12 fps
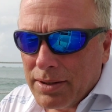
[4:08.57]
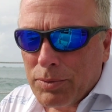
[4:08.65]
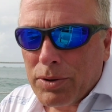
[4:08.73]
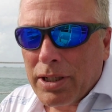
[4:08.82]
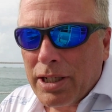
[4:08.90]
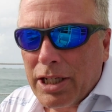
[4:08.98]
The
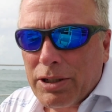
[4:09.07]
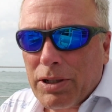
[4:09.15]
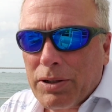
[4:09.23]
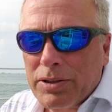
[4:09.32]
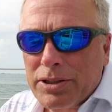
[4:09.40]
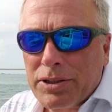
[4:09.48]
word
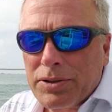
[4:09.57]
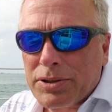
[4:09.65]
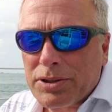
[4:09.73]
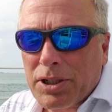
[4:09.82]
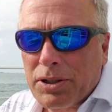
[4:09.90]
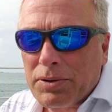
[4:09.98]
hero is
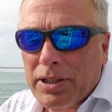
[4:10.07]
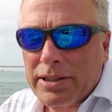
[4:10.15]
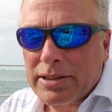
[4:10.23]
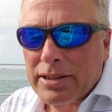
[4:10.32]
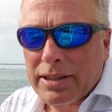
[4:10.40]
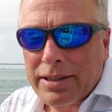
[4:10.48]
used so
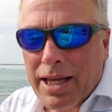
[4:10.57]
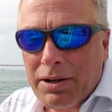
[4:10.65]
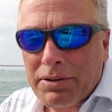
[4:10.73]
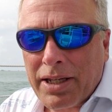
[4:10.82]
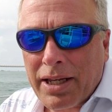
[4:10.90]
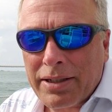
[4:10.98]
easily
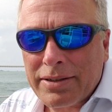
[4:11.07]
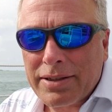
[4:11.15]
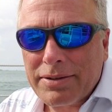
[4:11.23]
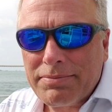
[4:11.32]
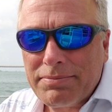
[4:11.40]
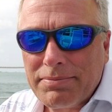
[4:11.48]
nowadays.
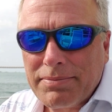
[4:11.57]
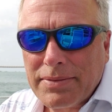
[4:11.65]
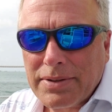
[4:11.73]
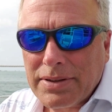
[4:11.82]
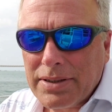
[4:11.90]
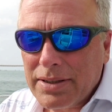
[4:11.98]

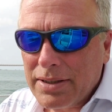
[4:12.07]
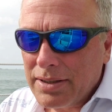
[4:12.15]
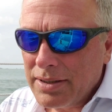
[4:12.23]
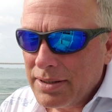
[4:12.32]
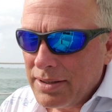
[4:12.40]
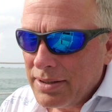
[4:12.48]

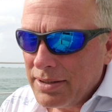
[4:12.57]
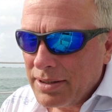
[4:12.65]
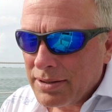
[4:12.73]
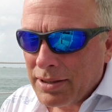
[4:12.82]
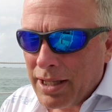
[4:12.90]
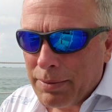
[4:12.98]

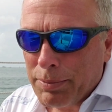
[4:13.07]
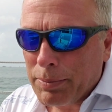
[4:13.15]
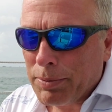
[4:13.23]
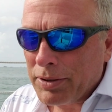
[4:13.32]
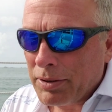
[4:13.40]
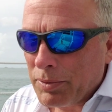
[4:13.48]
There's a lot of
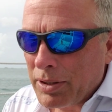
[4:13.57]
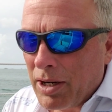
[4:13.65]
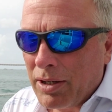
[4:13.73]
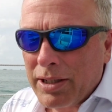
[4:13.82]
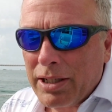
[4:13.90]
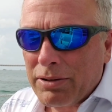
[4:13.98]
people that we
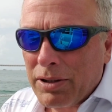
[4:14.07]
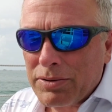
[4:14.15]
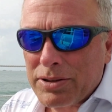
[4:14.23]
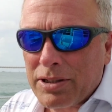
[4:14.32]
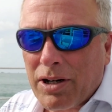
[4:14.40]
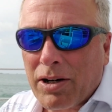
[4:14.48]
call
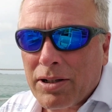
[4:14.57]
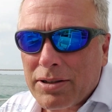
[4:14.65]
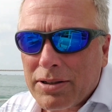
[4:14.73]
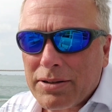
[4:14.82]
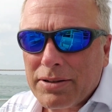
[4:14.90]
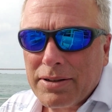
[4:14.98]
heroes that aren't.
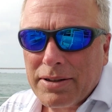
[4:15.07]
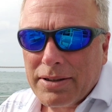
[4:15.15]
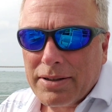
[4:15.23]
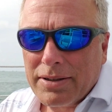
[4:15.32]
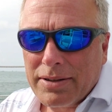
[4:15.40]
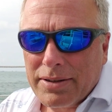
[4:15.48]

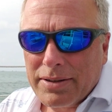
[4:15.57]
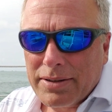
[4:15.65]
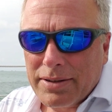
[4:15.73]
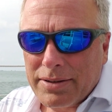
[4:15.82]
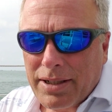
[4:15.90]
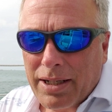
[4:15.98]

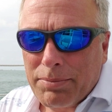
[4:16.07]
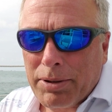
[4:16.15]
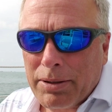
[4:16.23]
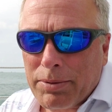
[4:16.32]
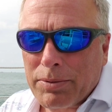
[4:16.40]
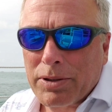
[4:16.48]
Todd
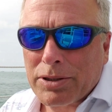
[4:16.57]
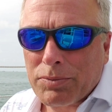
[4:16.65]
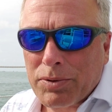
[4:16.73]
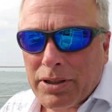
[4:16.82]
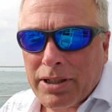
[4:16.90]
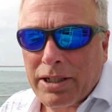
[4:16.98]
Beamer was a
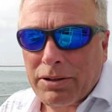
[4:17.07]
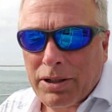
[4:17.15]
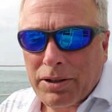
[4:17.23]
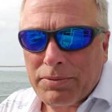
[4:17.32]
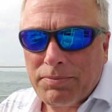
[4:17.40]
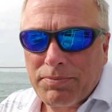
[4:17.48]
real
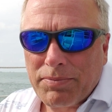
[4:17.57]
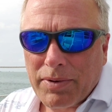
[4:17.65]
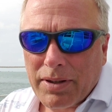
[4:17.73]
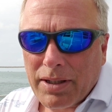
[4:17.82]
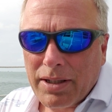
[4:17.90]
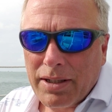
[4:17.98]
hero,
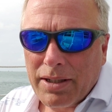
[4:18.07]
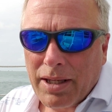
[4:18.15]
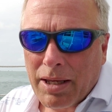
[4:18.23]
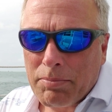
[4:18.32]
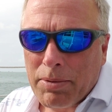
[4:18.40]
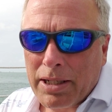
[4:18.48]

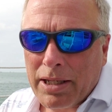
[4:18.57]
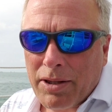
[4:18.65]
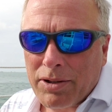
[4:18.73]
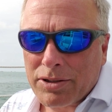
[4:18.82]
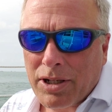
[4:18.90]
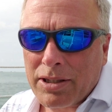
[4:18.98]
and many
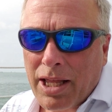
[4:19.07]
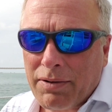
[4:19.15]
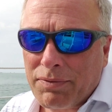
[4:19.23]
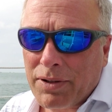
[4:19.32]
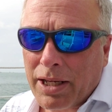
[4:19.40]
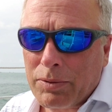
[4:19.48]
others on
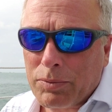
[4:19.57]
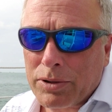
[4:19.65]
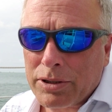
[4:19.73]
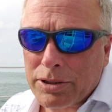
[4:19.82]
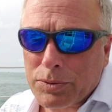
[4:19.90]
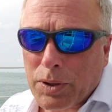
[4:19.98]
that flight
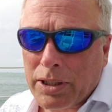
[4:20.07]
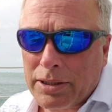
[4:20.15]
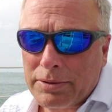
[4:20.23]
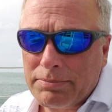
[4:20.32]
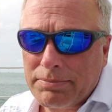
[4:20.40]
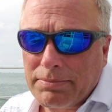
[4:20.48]
were as well.